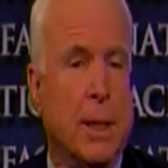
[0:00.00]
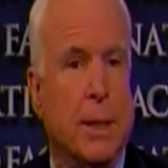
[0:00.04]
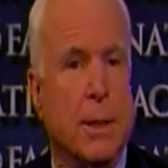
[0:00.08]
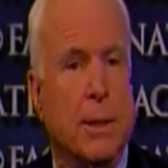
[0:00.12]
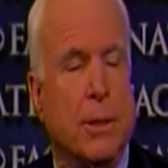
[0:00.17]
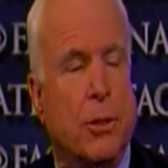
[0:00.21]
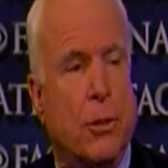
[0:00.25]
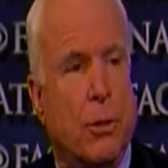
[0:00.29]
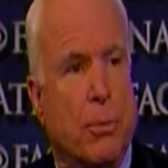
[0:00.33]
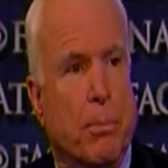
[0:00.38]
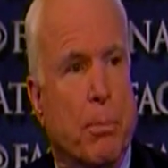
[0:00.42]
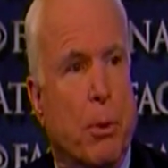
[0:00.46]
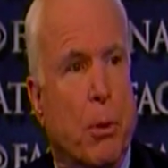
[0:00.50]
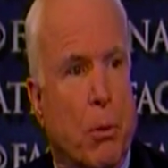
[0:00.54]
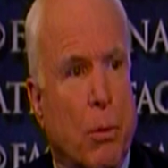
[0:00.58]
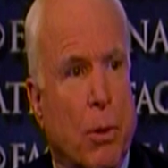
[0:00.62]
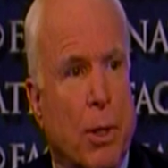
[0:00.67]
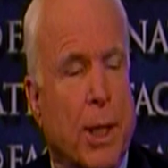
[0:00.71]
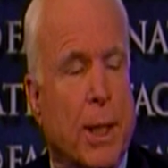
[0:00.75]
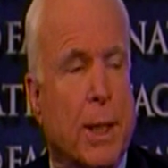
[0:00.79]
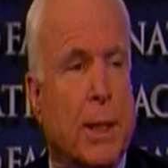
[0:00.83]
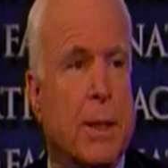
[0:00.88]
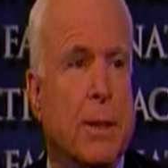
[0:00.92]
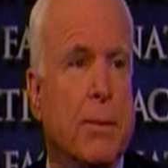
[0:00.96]

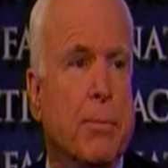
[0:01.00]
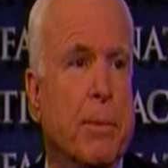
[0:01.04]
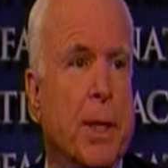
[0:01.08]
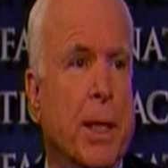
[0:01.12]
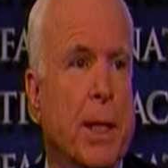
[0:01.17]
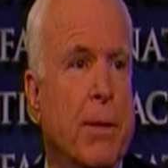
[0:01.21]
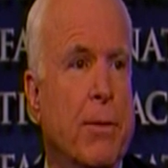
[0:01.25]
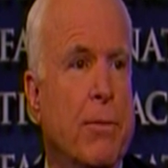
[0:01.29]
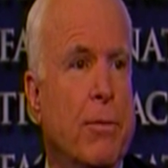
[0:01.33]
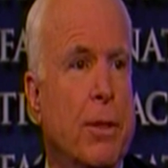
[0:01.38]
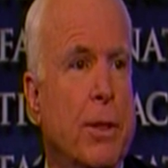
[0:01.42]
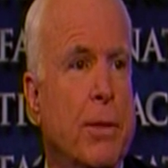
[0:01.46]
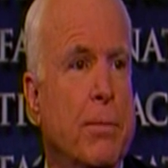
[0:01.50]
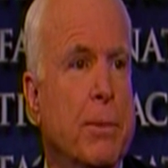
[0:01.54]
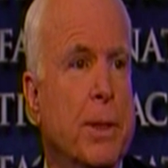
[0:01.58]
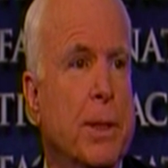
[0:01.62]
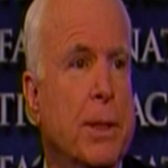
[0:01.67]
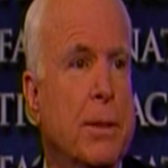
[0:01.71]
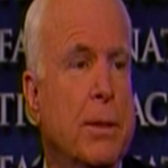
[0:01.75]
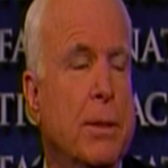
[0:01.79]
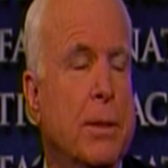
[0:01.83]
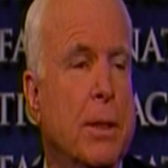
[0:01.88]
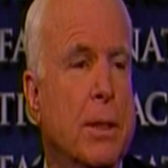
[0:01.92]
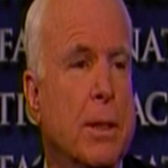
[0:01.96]
support the men and
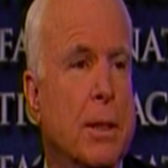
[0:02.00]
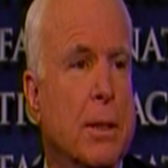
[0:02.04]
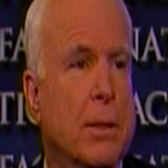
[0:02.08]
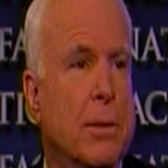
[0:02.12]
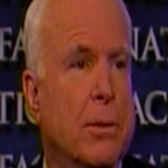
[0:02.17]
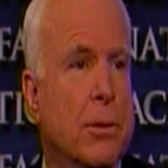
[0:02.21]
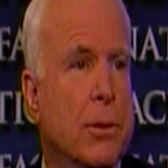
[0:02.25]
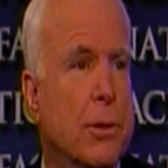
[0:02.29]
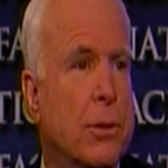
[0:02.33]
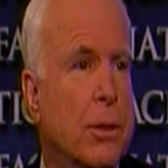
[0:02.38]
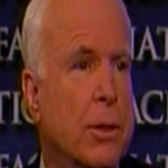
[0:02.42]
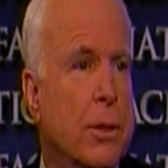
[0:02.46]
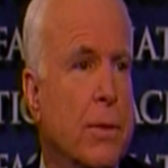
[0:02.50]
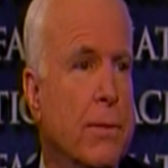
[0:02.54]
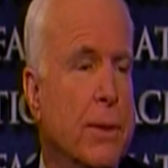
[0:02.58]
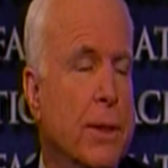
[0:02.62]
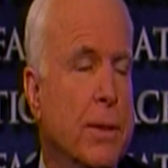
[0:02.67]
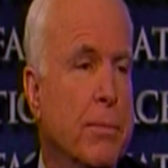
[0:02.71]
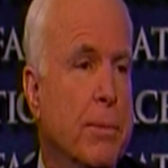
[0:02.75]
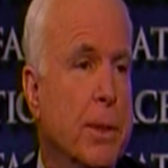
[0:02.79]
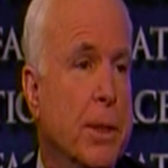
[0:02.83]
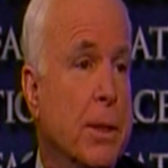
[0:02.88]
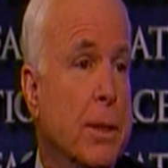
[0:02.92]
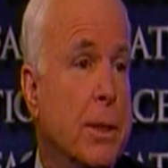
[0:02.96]
women who serve in
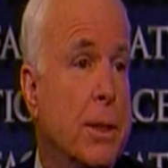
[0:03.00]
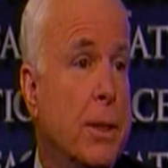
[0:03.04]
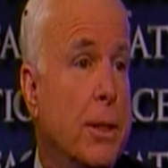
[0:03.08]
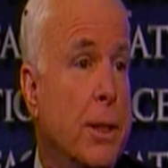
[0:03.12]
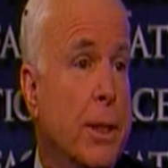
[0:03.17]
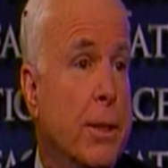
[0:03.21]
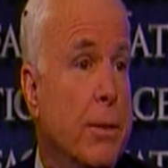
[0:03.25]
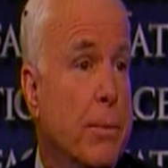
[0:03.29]
the military,